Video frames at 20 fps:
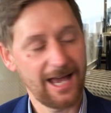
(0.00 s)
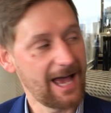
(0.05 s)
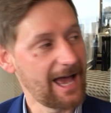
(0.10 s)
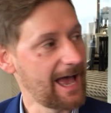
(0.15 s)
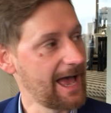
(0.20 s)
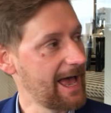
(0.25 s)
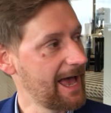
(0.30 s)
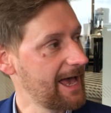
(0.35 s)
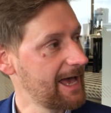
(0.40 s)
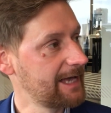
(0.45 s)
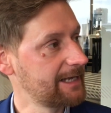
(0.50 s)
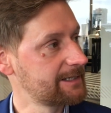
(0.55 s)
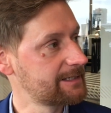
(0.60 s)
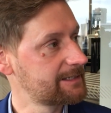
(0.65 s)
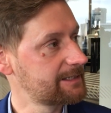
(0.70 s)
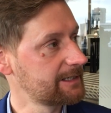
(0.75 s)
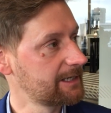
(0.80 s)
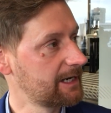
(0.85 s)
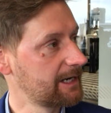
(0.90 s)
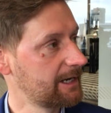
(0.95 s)
and
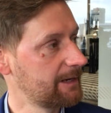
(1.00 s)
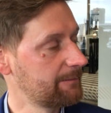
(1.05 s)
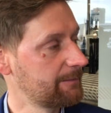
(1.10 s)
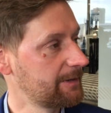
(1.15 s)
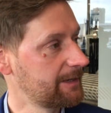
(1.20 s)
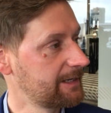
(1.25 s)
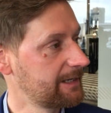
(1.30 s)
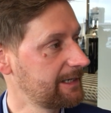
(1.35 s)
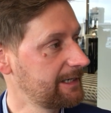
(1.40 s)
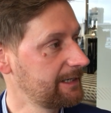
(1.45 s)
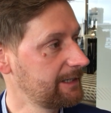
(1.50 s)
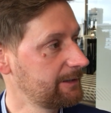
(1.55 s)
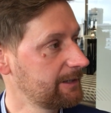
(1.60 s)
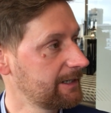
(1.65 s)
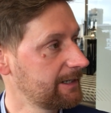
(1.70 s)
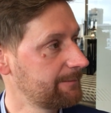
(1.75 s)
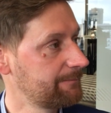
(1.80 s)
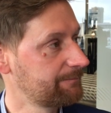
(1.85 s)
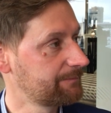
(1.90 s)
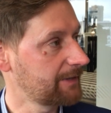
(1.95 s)

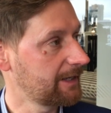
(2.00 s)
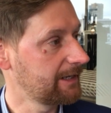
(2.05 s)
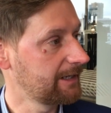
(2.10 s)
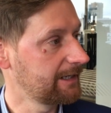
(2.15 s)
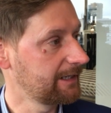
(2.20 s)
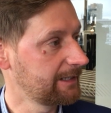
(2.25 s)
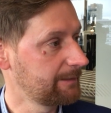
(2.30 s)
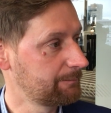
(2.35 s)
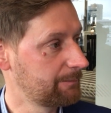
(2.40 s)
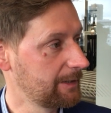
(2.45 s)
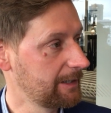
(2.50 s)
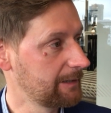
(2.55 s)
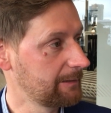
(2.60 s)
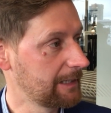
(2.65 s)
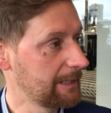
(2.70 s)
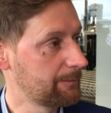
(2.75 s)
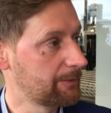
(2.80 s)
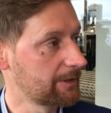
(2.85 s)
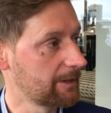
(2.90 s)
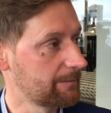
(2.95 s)

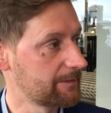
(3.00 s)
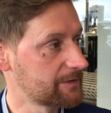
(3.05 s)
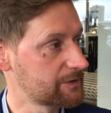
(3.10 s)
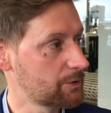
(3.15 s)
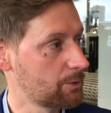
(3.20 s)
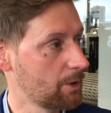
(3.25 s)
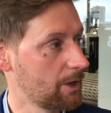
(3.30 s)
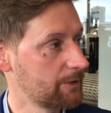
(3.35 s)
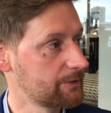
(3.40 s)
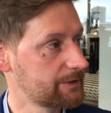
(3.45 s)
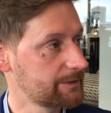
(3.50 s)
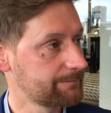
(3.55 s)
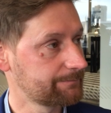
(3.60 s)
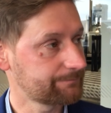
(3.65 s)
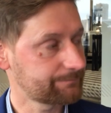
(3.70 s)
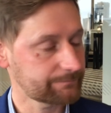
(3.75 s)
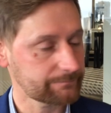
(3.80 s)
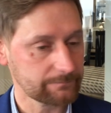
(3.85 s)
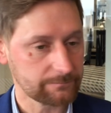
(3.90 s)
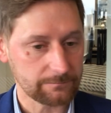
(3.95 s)
he put up this quote
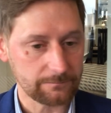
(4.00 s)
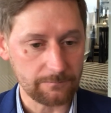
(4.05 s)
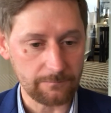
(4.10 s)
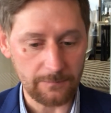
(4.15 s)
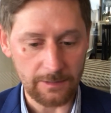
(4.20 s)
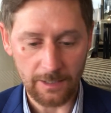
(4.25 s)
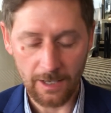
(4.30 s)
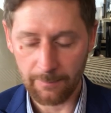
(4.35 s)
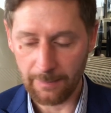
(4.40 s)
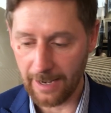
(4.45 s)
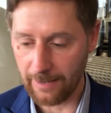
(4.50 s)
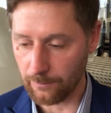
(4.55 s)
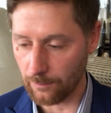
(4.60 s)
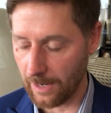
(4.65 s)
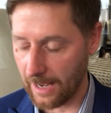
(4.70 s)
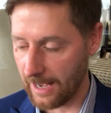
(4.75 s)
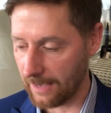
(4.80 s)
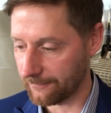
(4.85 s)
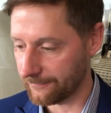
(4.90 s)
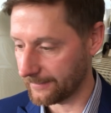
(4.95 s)
about
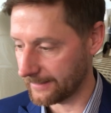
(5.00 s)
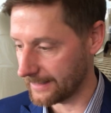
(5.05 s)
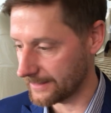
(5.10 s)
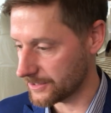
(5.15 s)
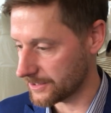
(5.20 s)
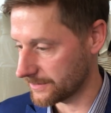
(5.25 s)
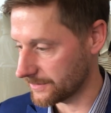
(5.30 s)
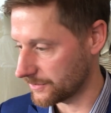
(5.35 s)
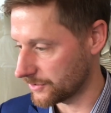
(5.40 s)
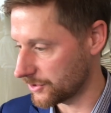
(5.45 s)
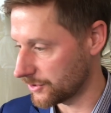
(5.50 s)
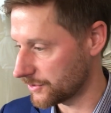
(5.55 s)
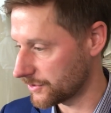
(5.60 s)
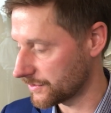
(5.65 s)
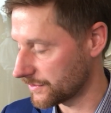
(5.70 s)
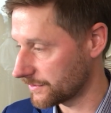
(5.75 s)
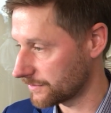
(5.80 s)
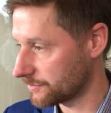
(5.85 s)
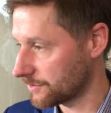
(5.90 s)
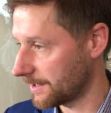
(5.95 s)
how financial
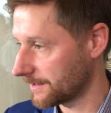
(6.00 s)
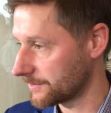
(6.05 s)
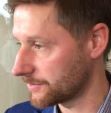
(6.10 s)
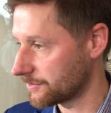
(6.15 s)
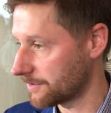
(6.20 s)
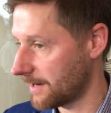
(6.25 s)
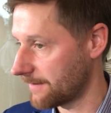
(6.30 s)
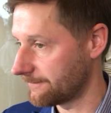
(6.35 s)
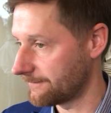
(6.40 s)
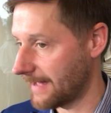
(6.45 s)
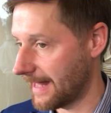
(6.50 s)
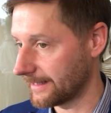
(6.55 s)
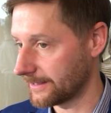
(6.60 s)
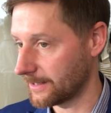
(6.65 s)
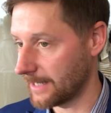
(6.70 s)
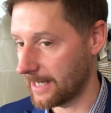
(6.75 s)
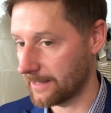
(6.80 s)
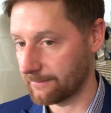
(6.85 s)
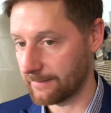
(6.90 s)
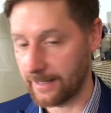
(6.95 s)
institutions are trying to drive
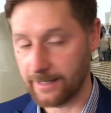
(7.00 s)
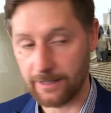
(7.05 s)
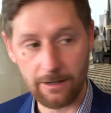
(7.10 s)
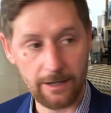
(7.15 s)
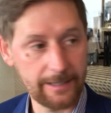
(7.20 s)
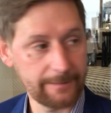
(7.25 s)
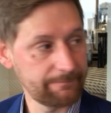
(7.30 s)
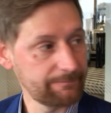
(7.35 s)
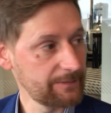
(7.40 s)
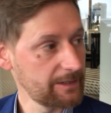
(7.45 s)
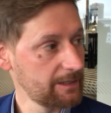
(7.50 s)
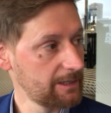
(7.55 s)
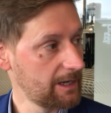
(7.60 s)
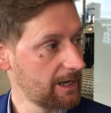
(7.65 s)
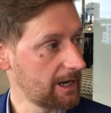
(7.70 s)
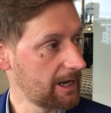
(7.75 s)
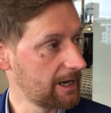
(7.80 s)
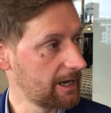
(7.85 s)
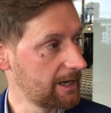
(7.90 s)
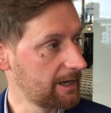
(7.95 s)
value out of AI.
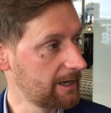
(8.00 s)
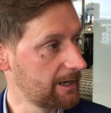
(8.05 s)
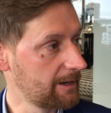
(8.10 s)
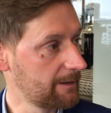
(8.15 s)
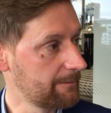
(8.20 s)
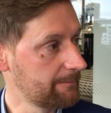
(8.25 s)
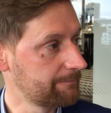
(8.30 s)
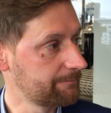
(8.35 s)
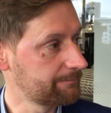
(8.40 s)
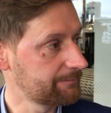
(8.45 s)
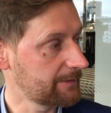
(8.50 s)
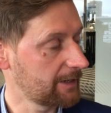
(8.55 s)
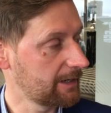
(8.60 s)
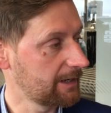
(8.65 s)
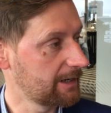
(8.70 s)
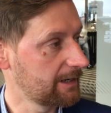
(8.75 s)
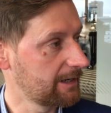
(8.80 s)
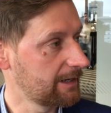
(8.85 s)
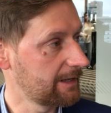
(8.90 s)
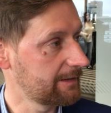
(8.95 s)

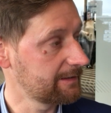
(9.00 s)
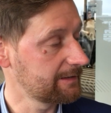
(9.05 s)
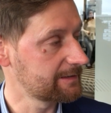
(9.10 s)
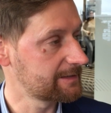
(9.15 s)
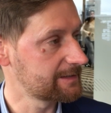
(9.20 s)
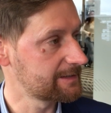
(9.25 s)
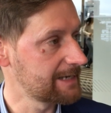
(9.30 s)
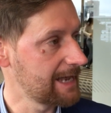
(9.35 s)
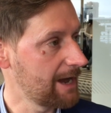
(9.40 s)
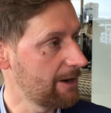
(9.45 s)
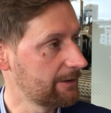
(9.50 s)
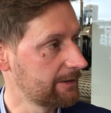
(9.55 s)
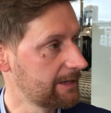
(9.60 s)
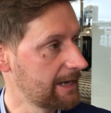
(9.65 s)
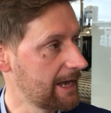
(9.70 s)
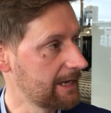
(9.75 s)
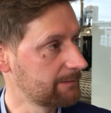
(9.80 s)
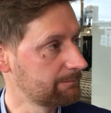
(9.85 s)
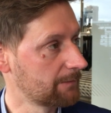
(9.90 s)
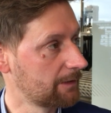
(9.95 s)
I think this is now an
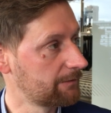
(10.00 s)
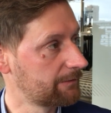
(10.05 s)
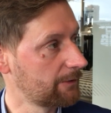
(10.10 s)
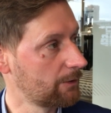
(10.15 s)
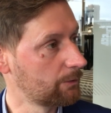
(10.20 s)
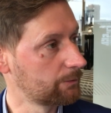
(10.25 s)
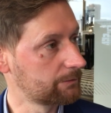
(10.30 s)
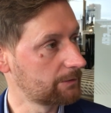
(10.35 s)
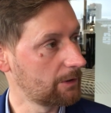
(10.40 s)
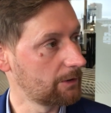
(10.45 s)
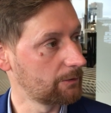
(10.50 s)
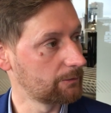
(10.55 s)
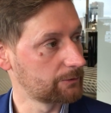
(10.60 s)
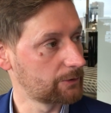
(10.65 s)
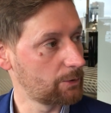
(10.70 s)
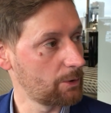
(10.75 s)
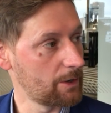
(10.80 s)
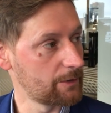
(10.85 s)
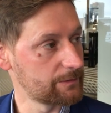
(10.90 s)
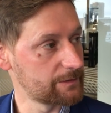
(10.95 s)
8-month-old
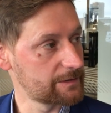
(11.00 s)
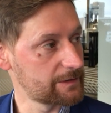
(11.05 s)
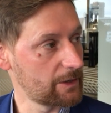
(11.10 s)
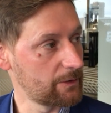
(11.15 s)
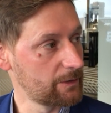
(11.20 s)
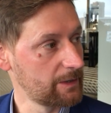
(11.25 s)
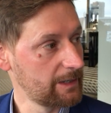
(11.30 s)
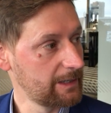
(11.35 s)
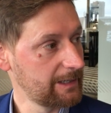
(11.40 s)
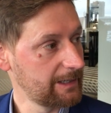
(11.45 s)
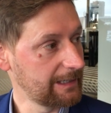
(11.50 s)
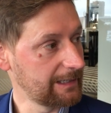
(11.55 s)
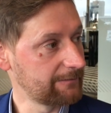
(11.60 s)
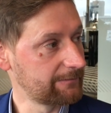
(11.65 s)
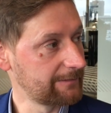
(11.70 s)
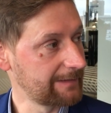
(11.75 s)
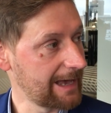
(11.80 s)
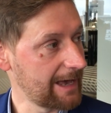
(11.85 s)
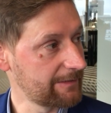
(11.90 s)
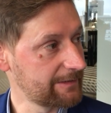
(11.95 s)
quote, so
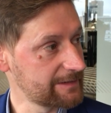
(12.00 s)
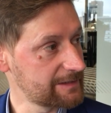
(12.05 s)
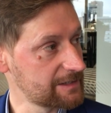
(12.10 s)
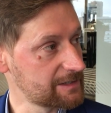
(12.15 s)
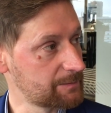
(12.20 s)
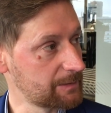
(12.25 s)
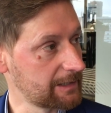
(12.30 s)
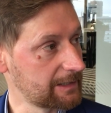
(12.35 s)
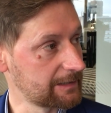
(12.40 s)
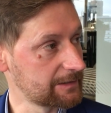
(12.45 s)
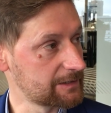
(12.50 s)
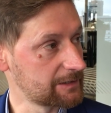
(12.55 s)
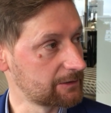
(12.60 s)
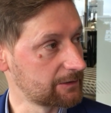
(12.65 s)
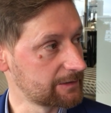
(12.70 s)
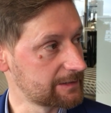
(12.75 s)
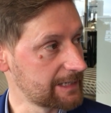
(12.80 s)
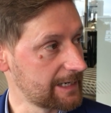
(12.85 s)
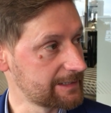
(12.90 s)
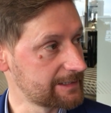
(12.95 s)
even now this is beginning to
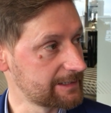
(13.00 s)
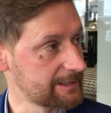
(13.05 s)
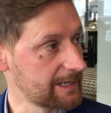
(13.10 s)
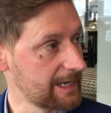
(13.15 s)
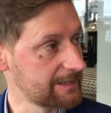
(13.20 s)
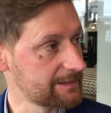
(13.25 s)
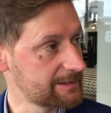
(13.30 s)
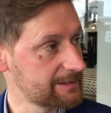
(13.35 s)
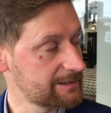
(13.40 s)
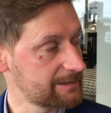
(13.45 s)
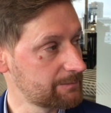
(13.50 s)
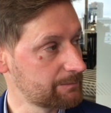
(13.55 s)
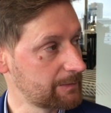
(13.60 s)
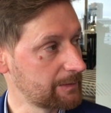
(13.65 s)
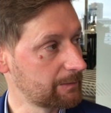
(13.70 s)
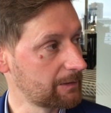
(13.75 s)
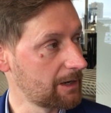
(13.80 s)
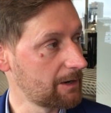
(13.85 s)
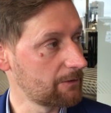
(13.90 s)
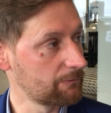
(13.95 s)
look dated as
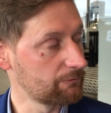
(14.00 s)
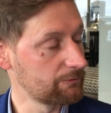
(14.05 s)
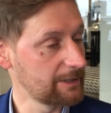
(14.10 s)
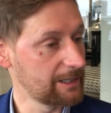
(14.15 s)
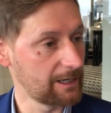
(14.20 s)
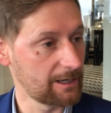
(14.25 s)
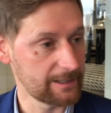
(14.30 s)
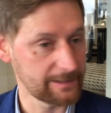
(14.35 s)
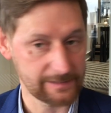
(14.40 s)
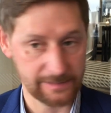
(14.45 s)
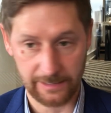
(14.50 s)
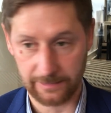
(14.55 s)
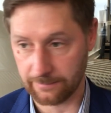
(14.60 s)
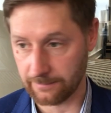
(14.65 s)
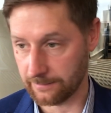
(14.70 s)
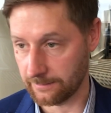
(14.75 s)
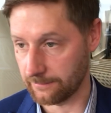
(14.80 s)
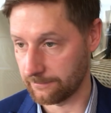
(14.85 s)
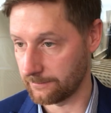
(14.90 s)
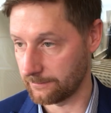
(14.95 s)
people are realizing
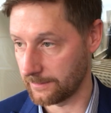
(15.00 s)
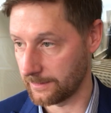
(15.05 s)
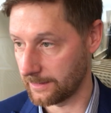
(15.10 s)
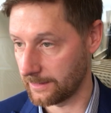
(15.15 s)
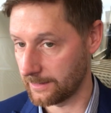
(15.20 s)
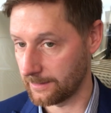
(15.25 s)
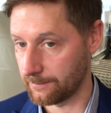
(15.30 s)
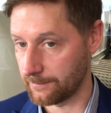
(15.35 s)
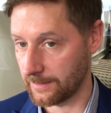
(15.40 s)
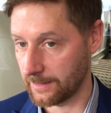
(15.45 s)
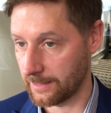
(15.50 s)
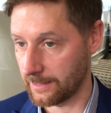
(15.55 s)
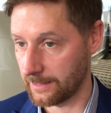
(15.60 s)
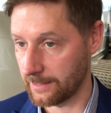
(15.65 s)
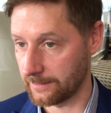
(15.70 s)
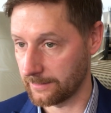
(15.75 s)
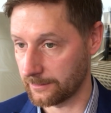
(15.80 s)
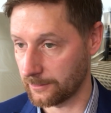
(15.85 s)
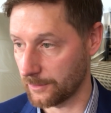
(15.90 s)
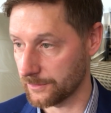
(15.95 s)

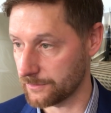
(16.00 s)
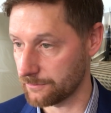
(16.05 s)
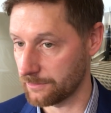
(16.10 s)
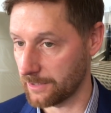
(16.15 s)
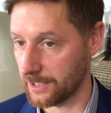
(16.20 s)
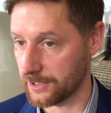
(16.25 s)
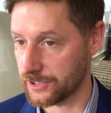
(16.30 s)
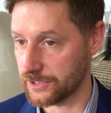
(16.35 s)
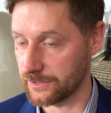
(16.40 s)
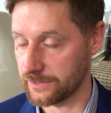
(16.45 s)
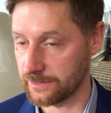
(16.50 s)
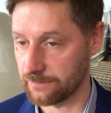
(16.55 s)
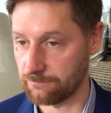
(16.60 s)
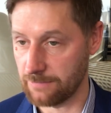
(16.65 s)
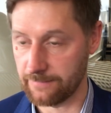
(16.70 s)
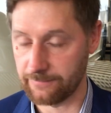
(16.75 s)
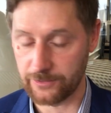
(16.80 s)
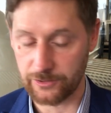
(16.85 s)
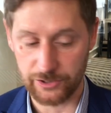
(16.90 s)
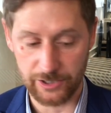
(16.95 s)
the cost reductions and
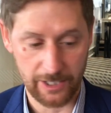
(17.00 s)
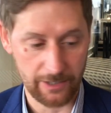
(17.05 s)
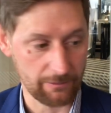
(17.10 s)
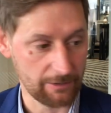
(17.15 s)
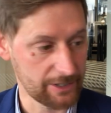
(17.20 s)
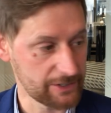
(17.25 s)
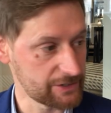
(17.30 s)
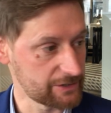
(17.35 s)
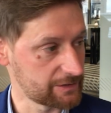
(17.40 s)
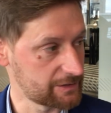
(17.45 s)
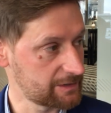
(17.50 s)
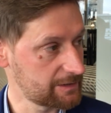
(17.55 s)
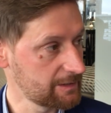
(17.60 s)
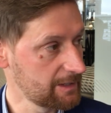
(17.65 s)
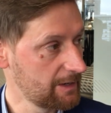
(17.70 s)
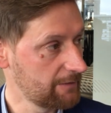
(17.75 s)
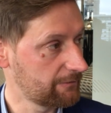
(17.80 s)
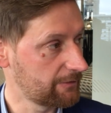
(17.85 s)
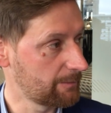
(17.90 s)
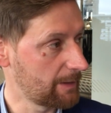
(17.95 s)
revenue generations
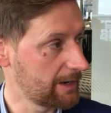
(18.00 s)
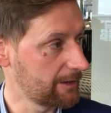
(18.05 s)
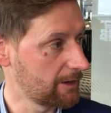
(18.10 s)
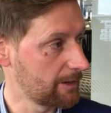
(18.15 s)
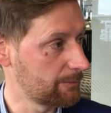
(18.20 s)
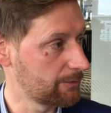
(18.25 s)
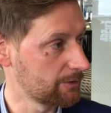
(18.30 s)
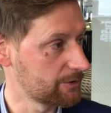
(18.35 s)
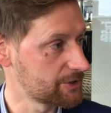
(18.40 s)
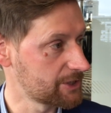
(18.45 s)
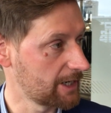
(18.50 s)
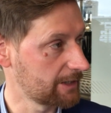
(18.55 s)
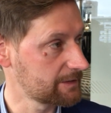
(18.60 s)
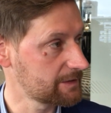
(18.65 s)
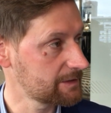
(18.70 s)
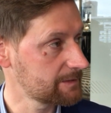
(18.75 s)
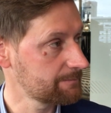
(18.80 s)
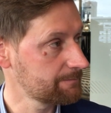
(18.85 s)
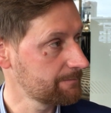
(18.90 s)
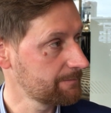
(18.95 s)
from AI
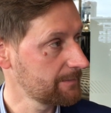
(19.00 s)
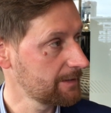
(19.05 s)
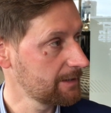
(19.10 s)
projects.